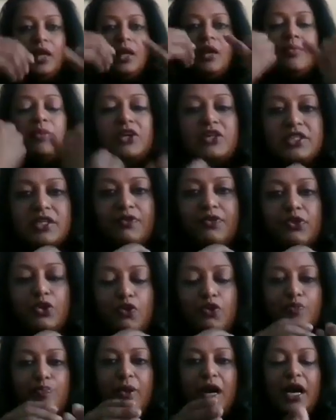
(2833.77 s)
Because if
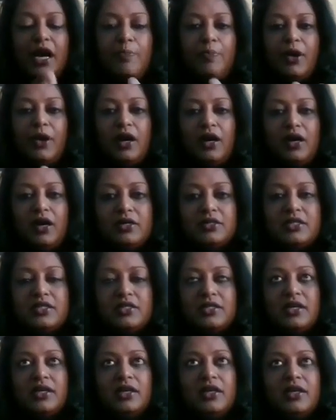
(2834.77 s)
you bypassed